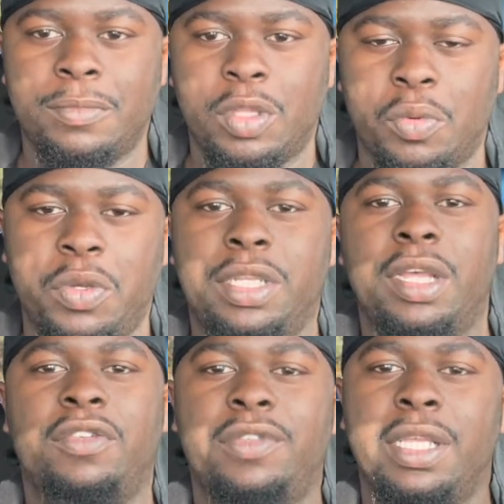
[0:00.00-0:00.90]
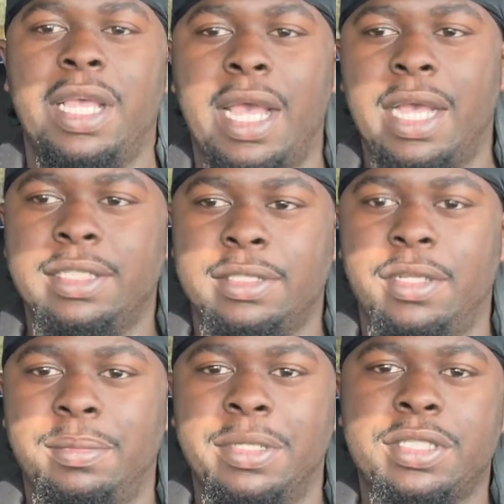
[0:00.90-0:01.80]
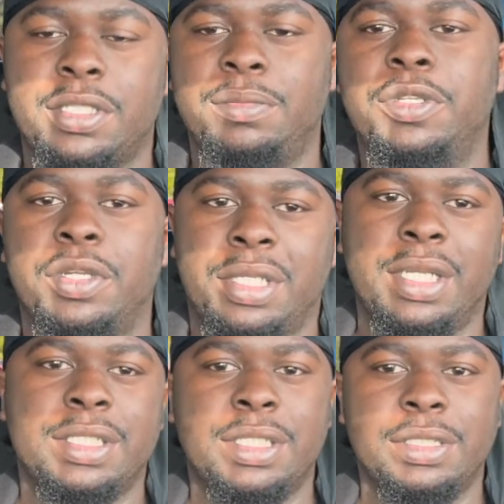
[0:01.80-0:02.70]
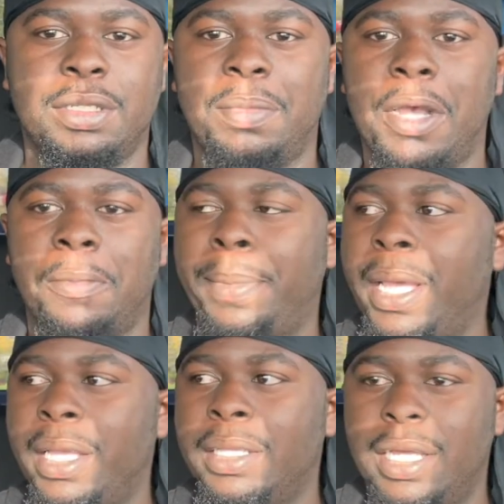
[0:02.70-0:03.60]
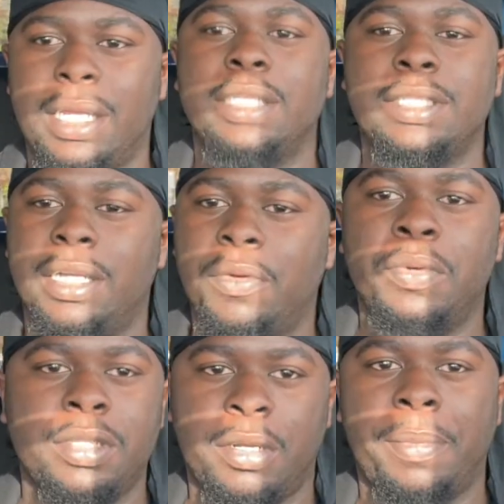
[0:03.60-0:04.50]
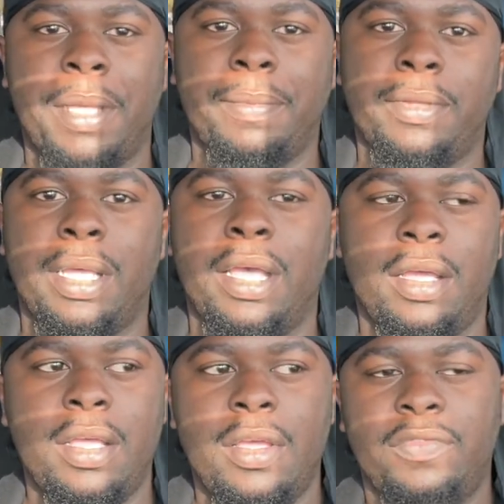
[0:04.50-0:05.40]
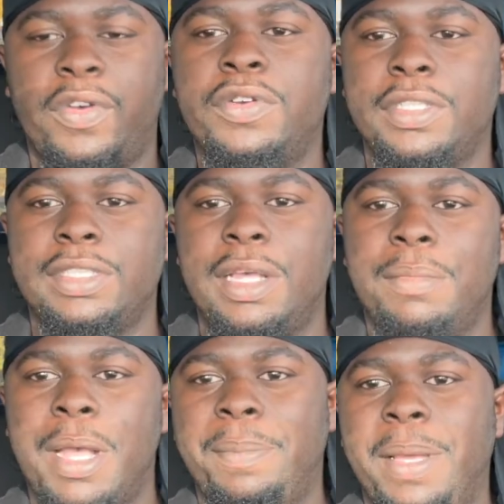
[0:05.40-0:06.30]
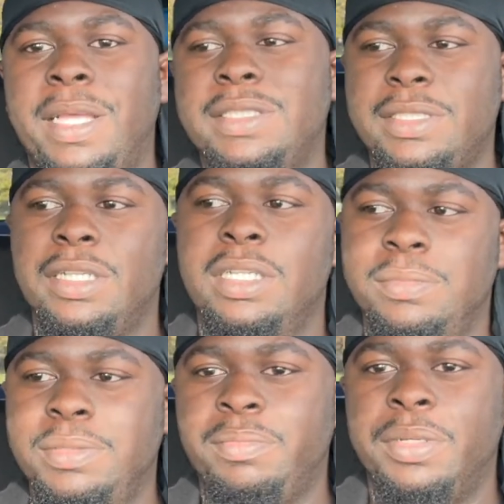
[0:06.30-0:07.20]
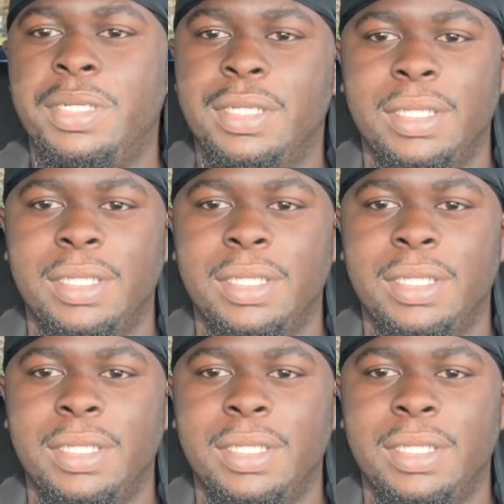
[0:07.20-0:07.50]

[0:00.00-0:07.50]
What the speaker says: we definitely had some miscommunications about pay. Like I said, I'm one of the people that focus on my pay stubs, but